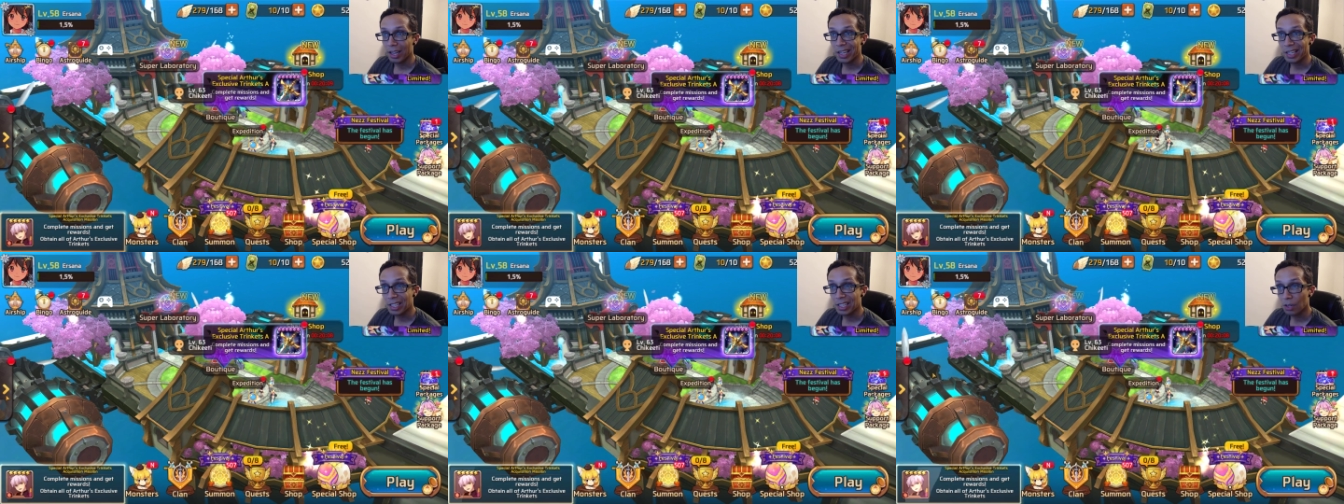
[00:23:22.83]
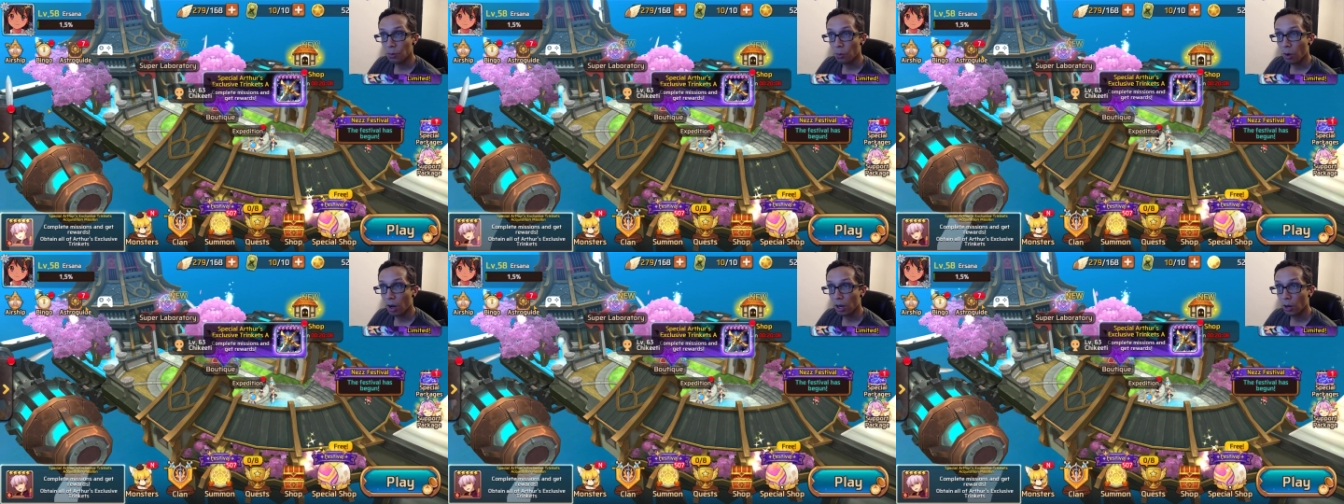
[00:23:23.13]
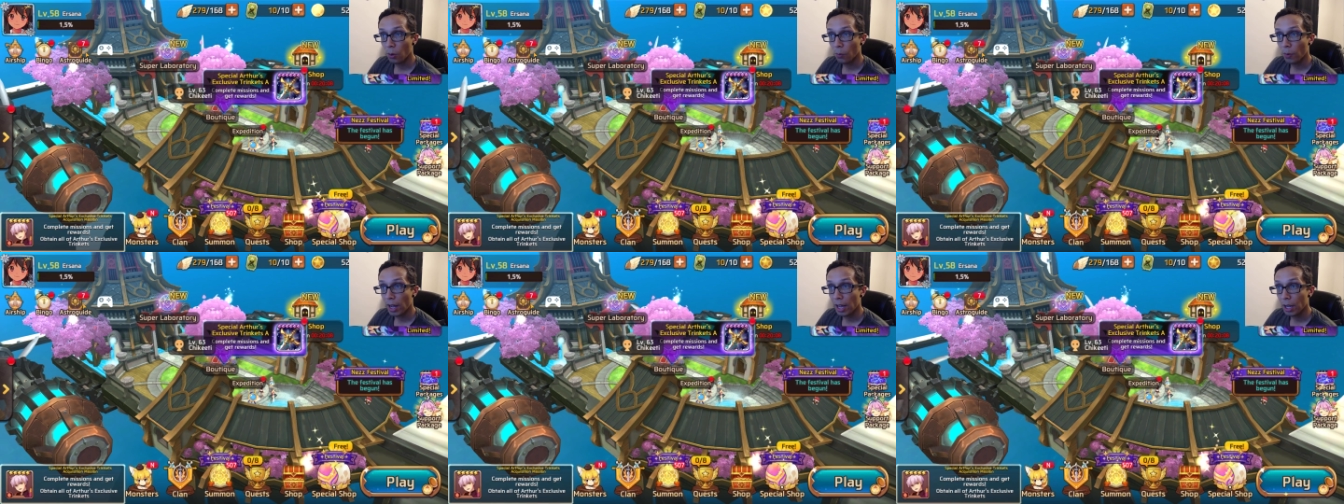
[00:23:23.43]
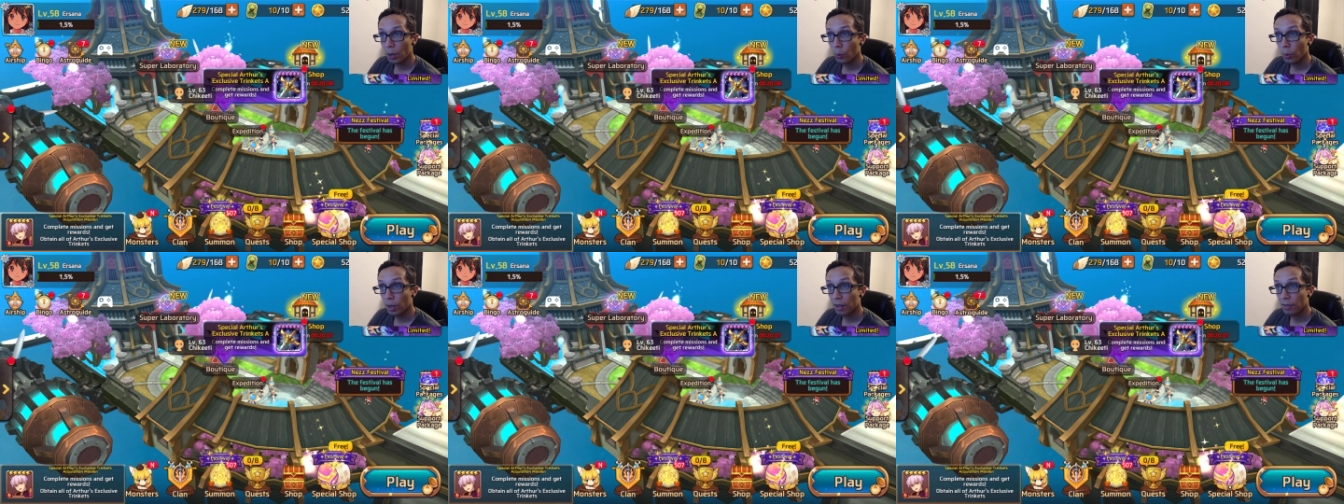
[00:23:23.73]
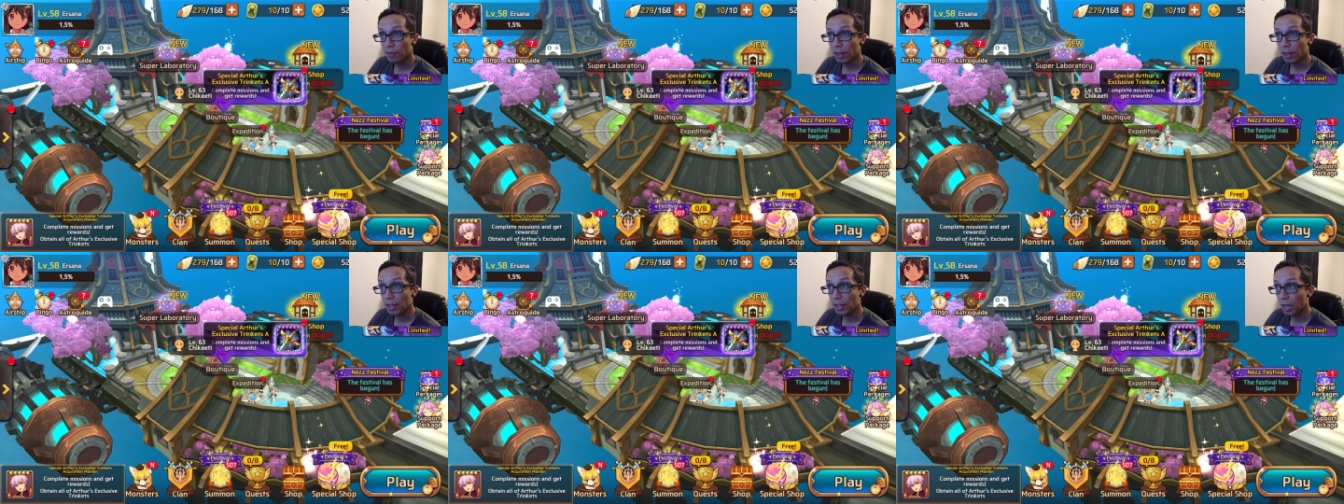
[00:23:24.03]
he did walk away
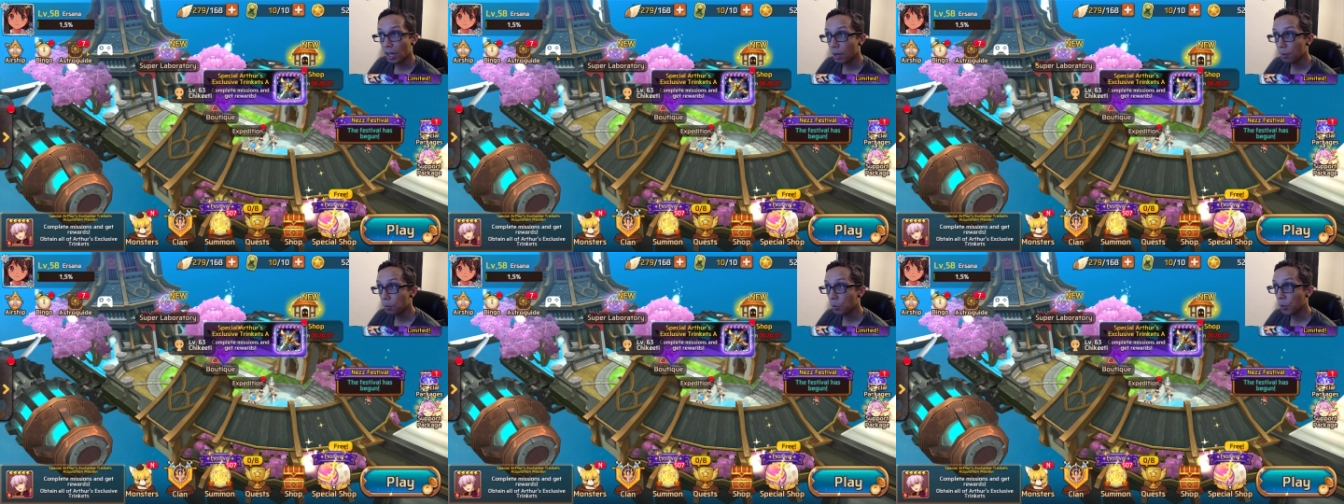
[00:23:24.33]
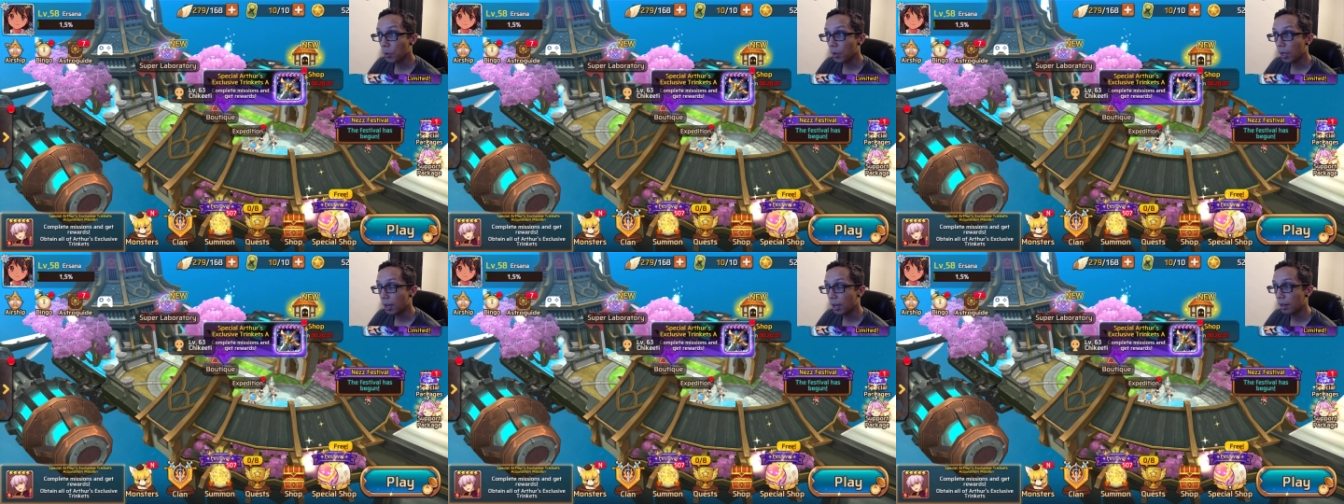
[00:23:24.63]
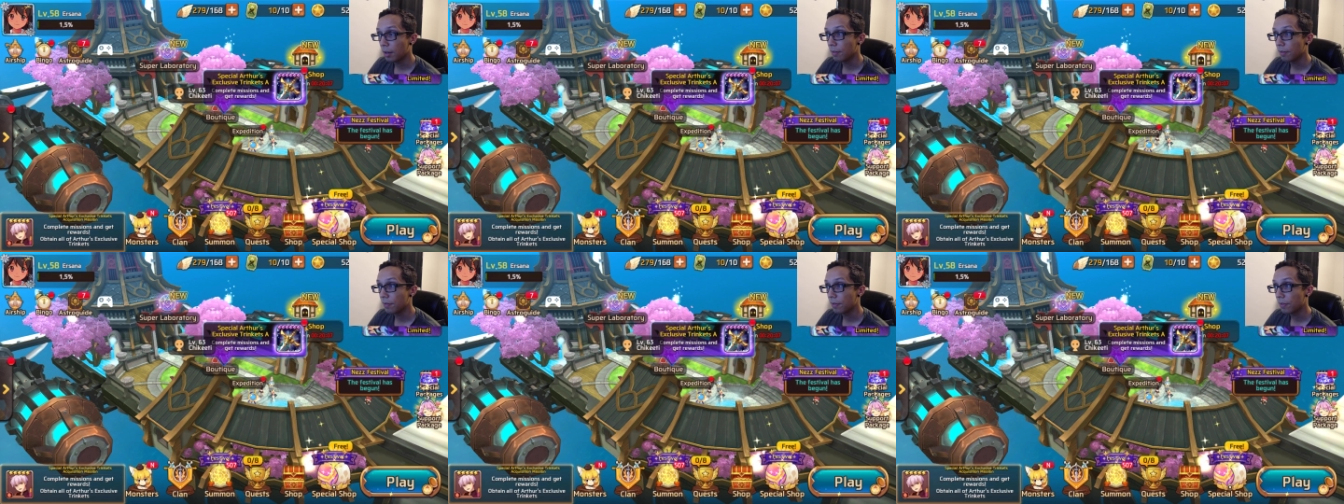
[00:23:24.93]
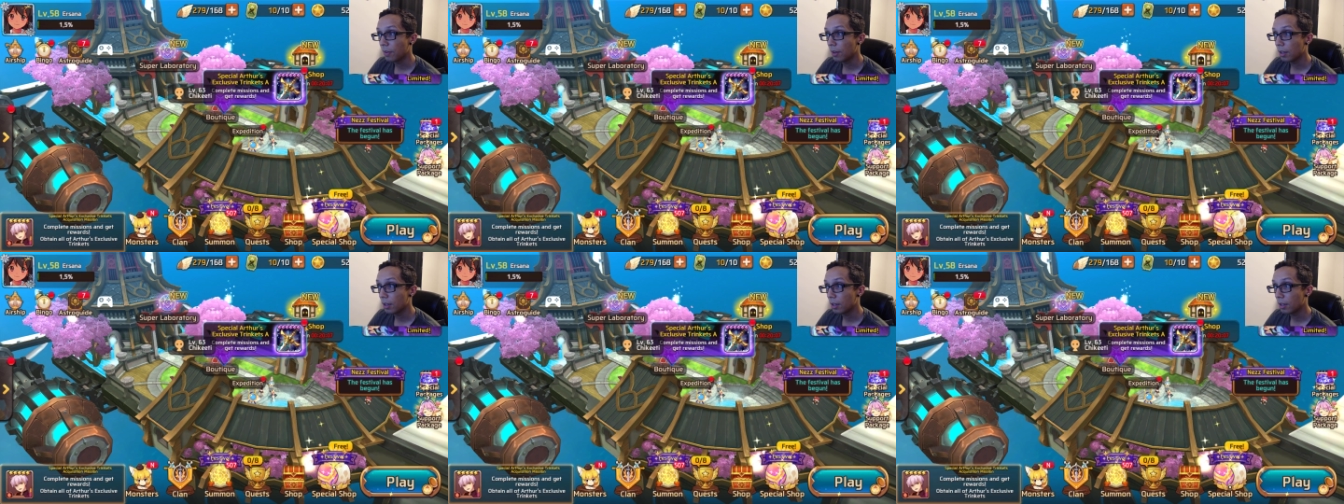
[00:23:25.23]
with a couple of